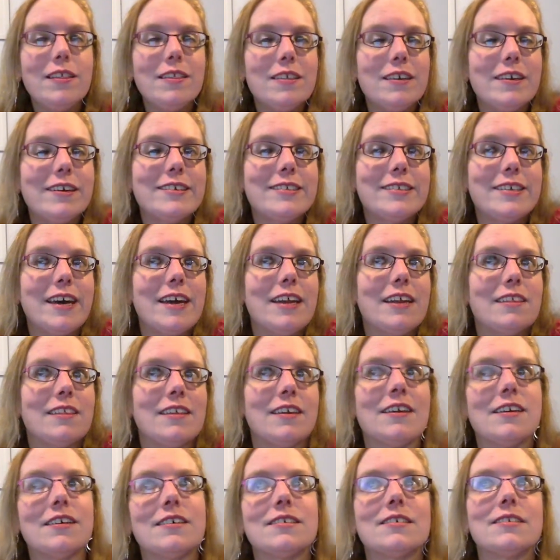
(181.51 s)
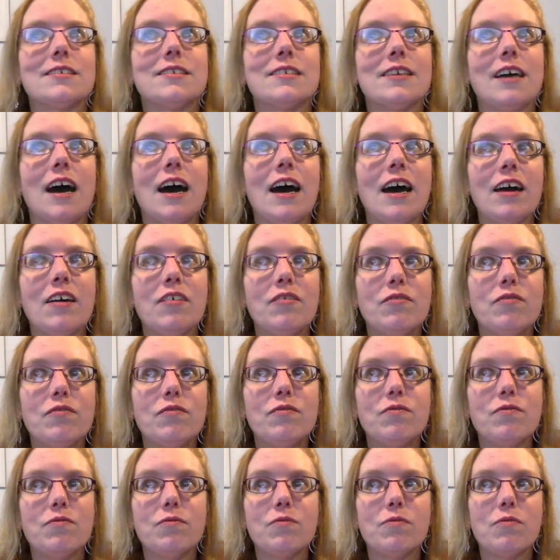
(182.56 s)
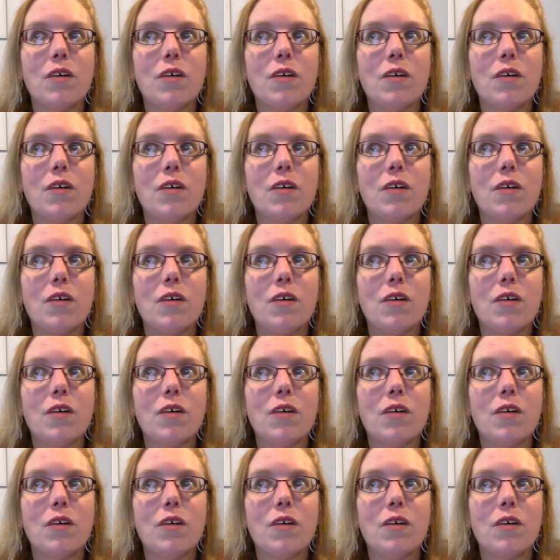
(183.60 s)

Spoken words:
the exciting thing is I've